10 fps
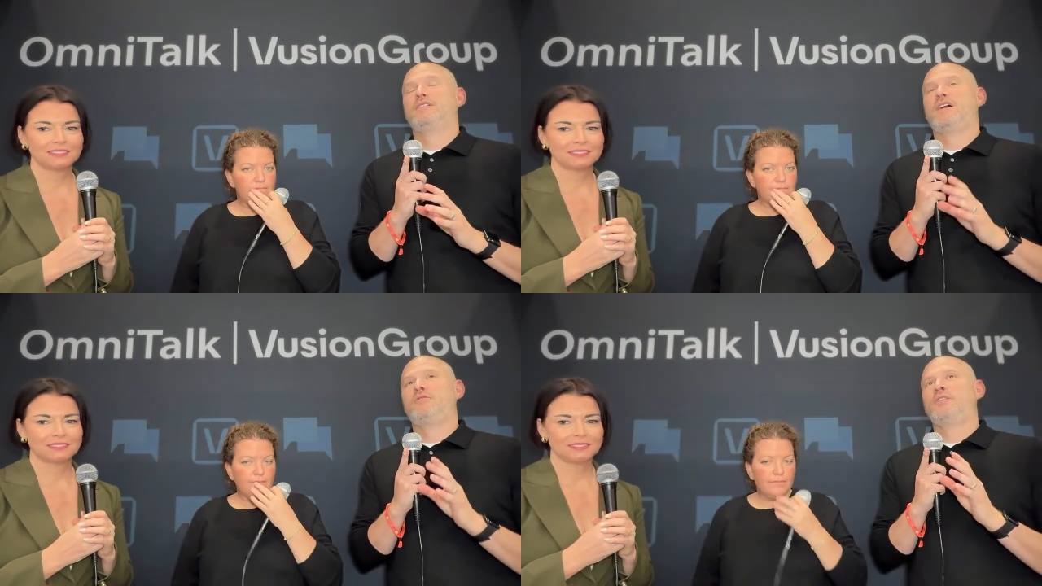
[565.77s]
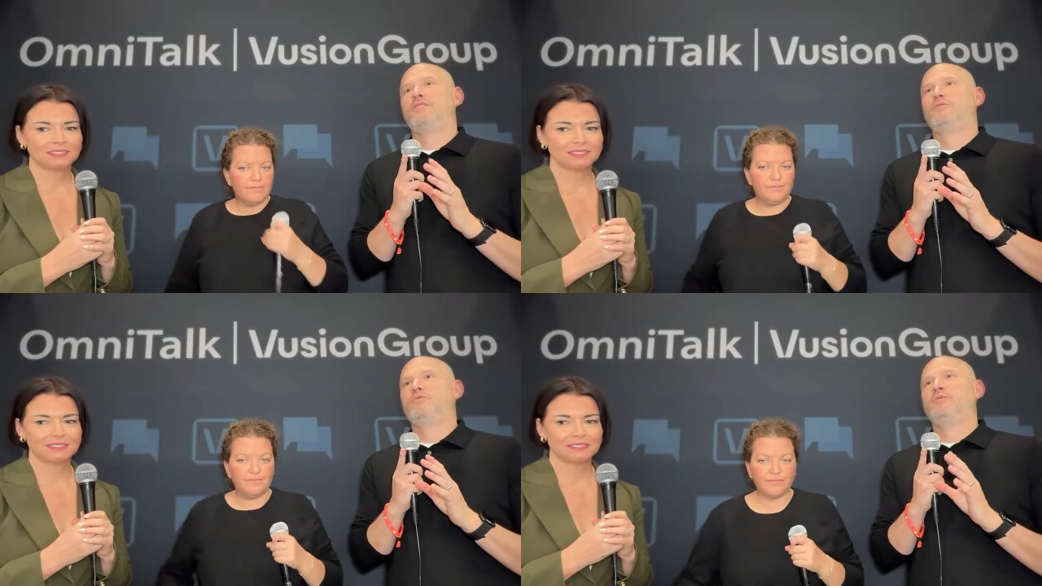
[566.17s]
Speaker 1: I don't want
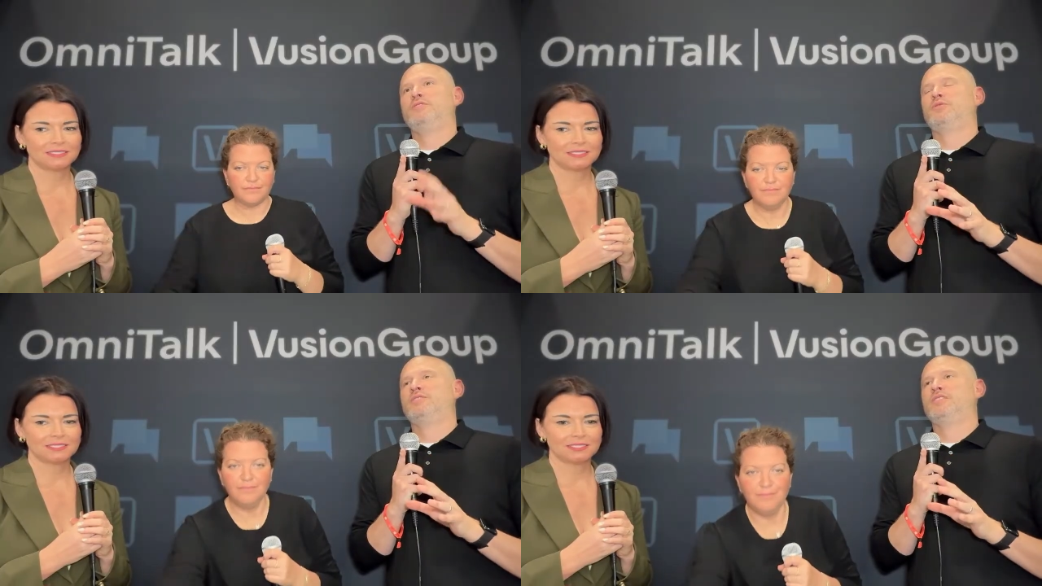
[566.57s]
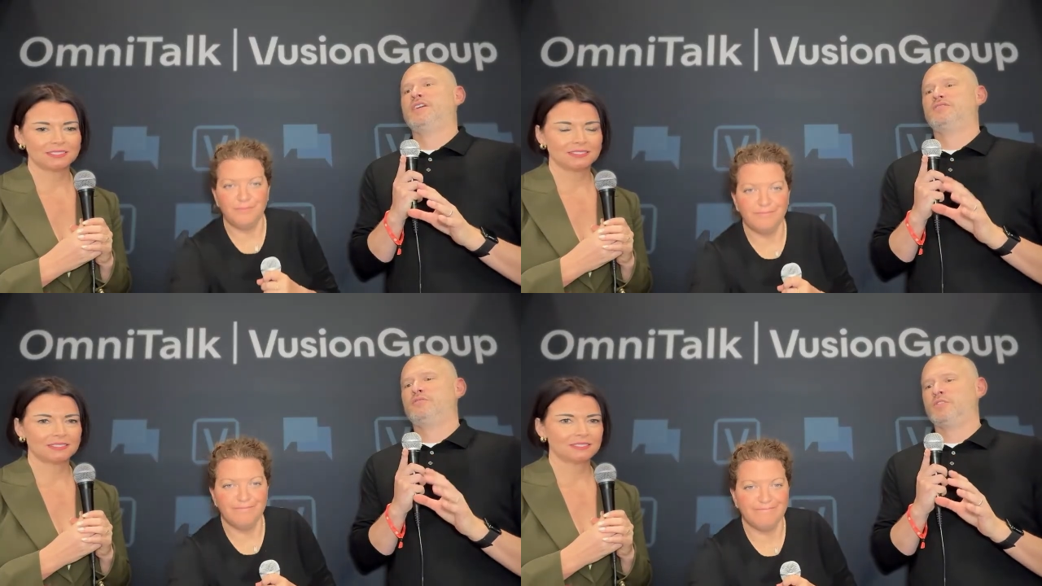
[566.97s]
to read between the
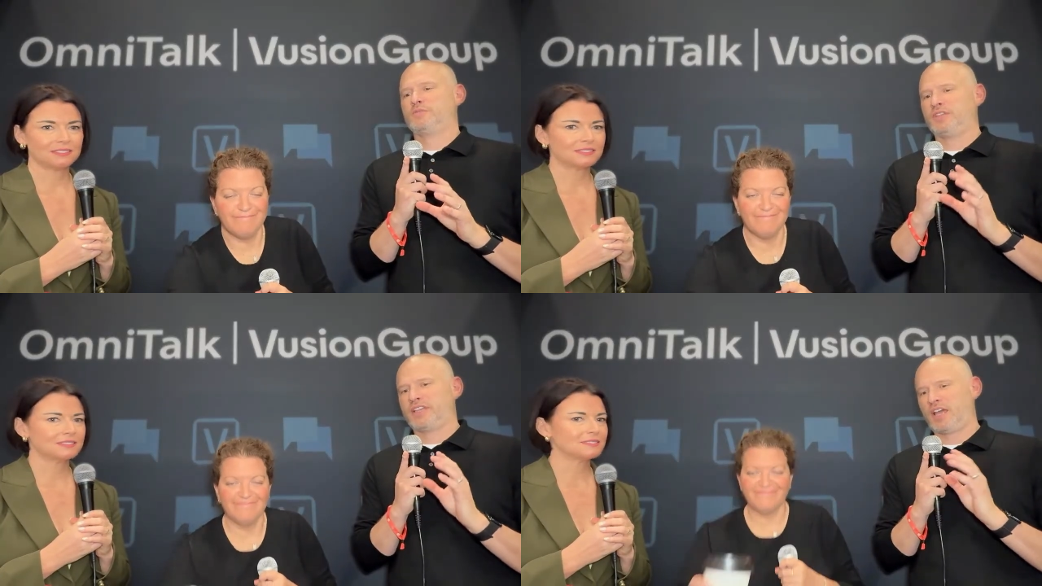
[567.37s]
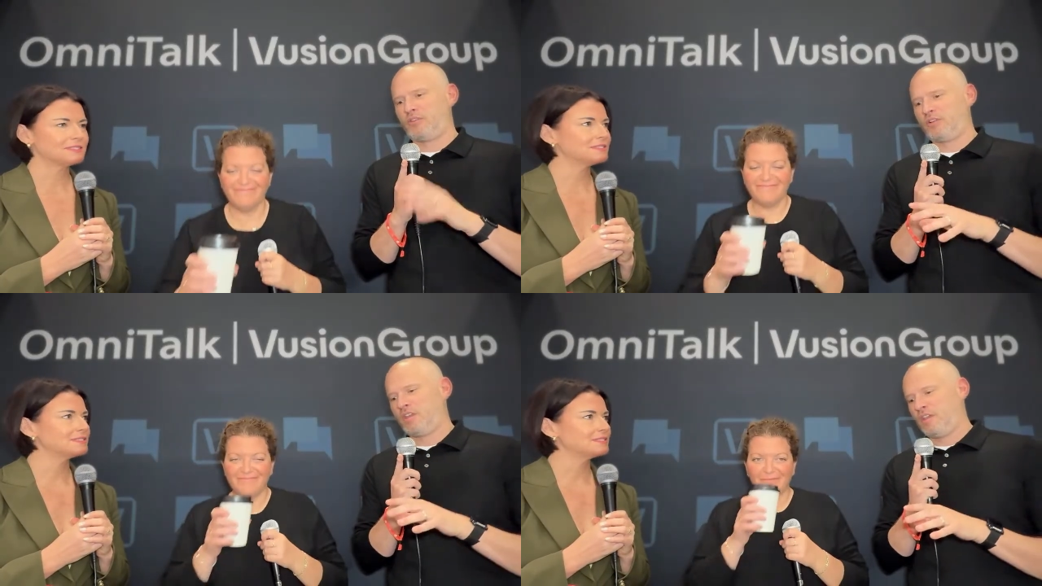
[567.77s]
lines too much, but like,
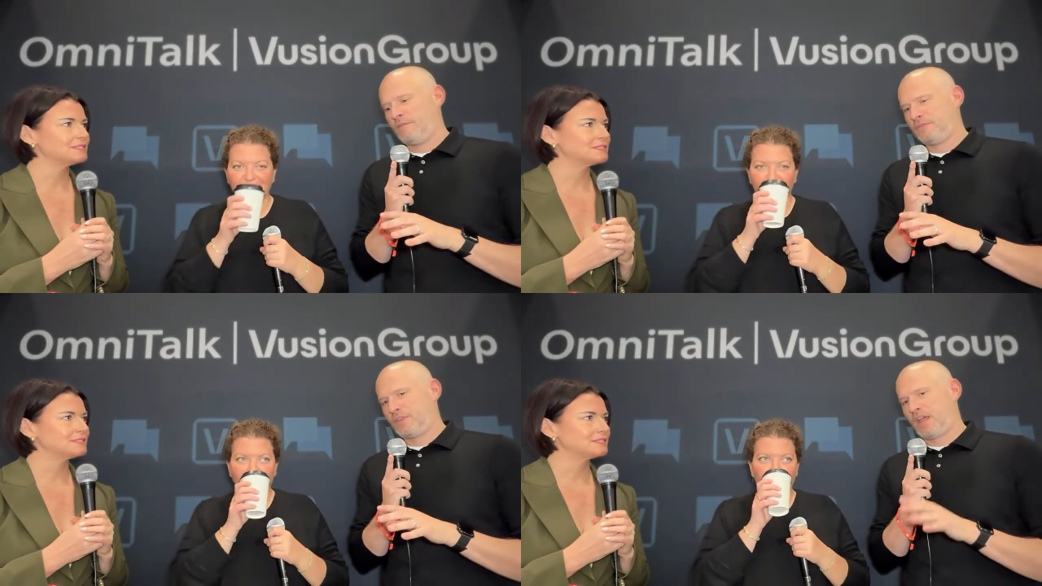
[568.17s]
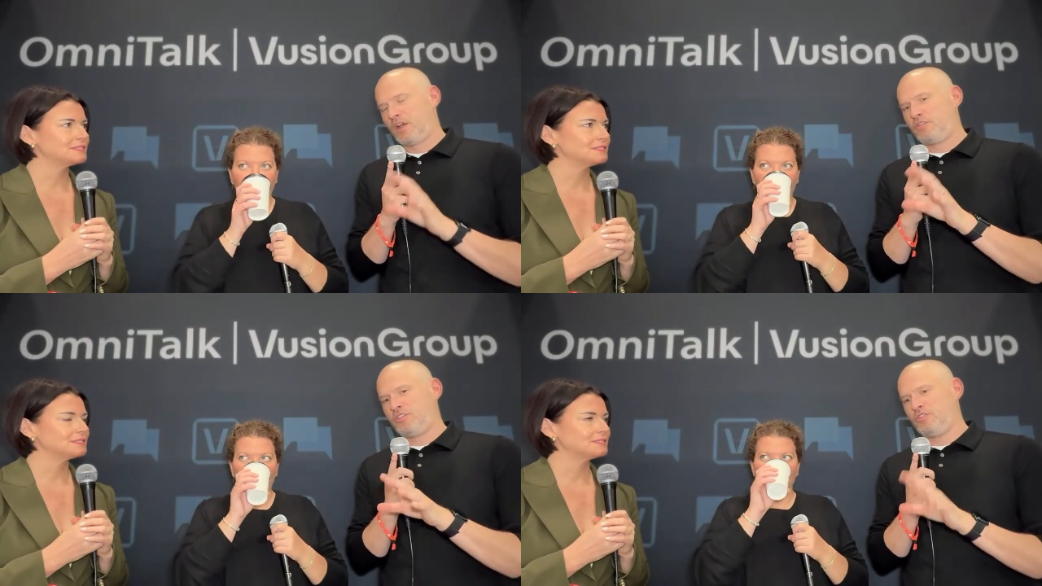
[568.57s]
how are,
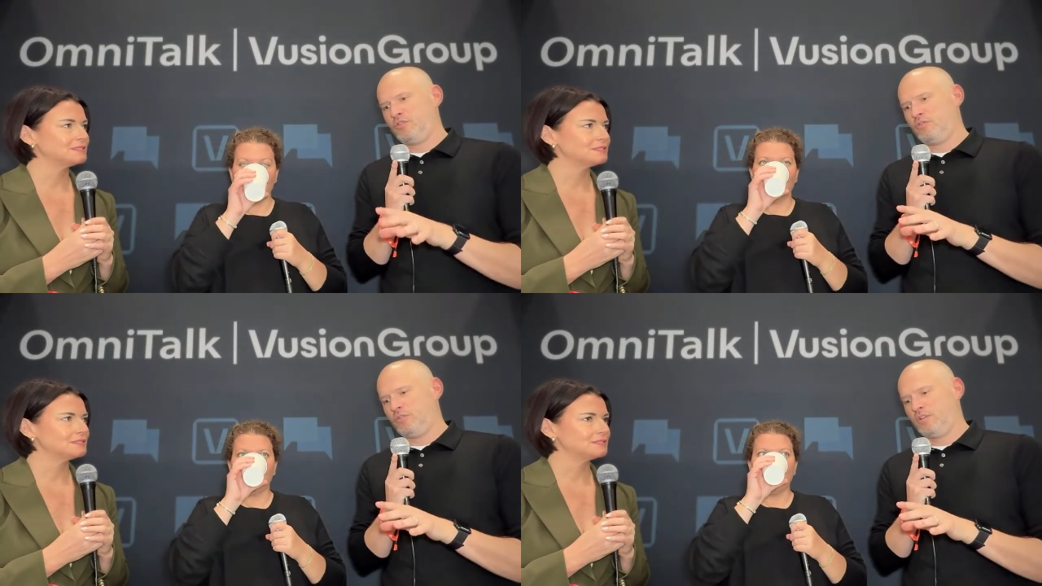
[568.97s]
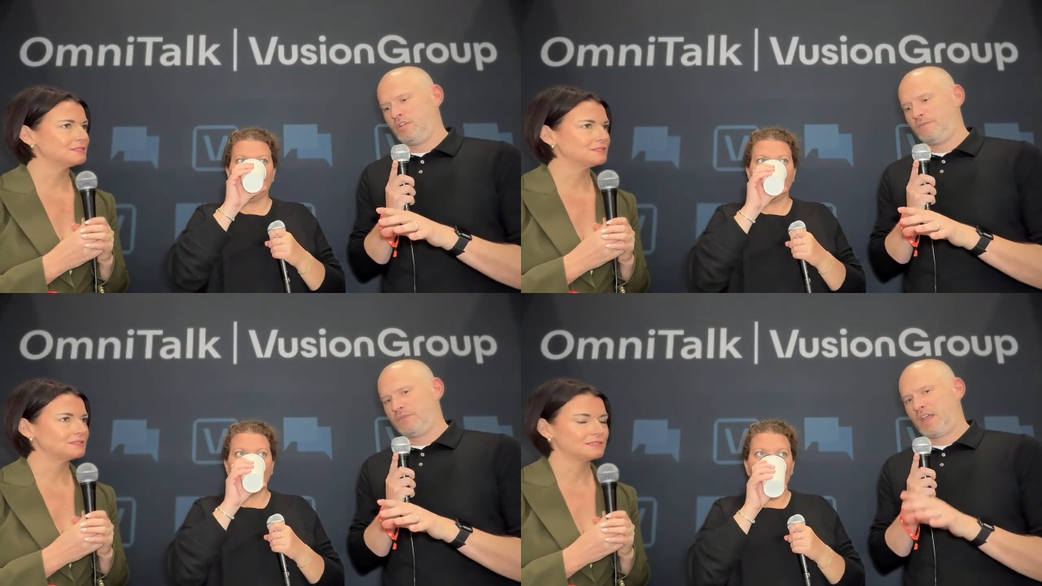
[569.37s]
how do you,
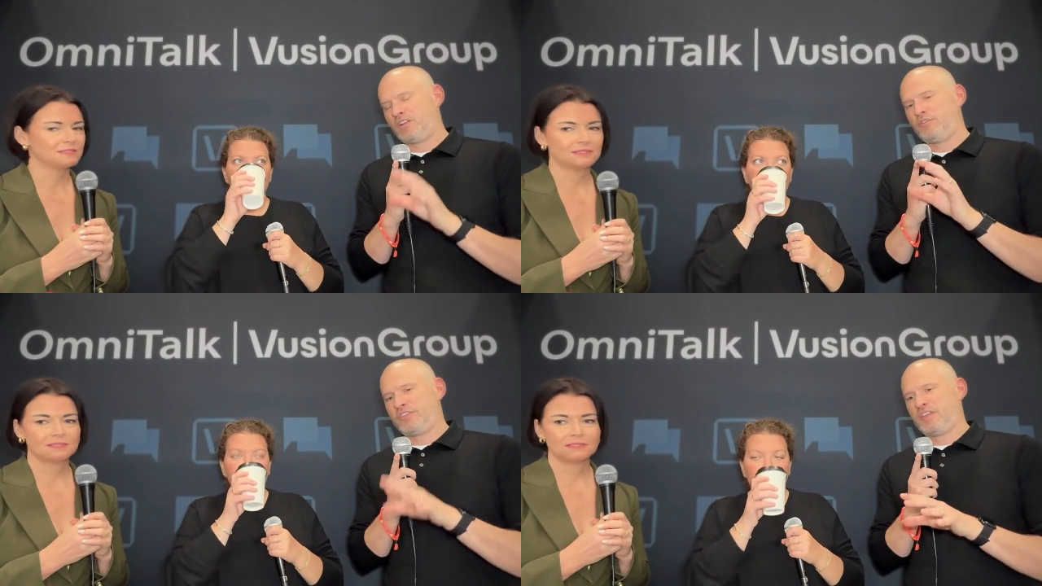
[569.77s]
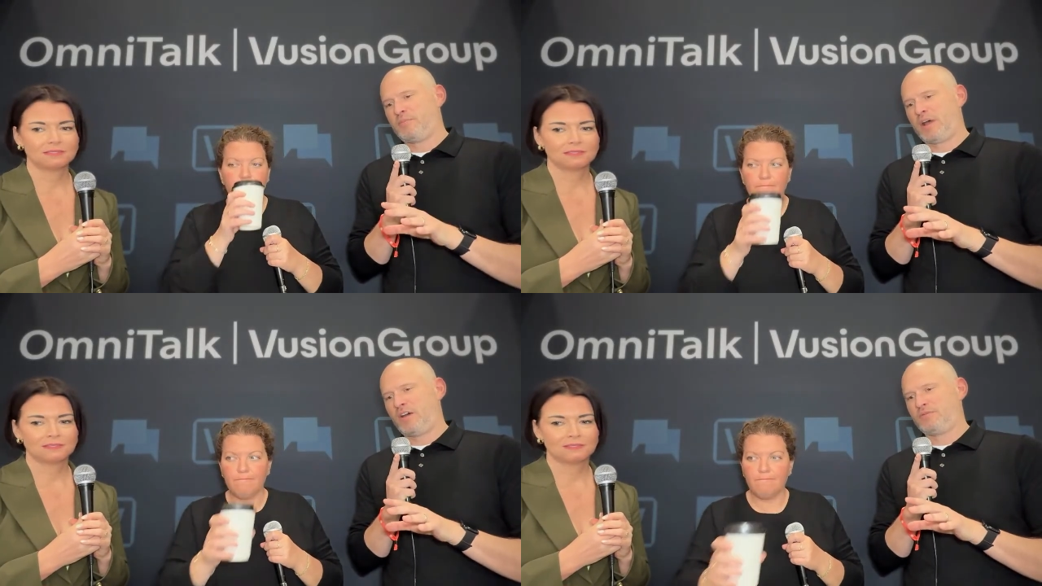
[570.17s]
how do you think
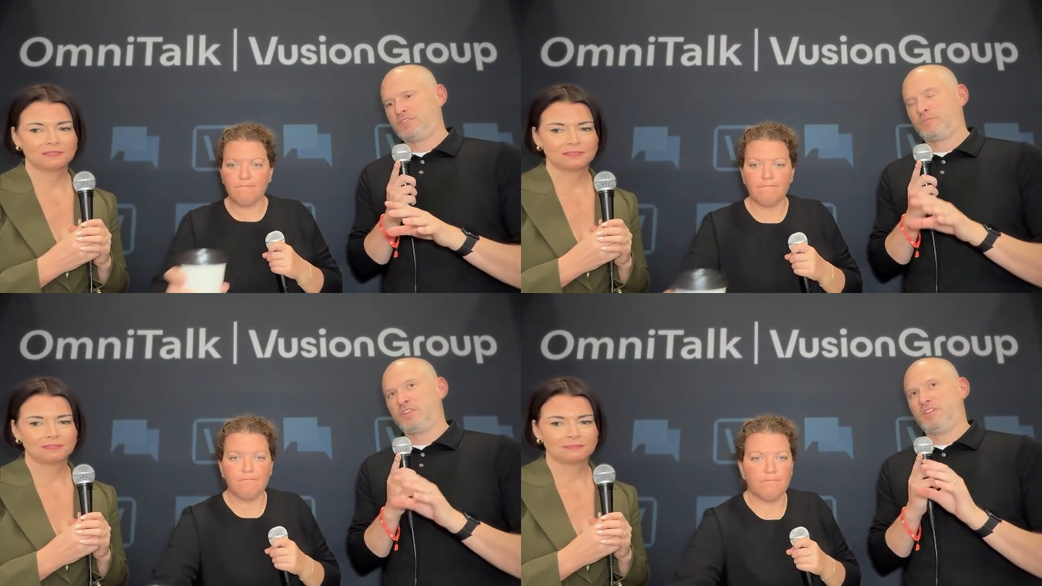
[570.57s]
about some of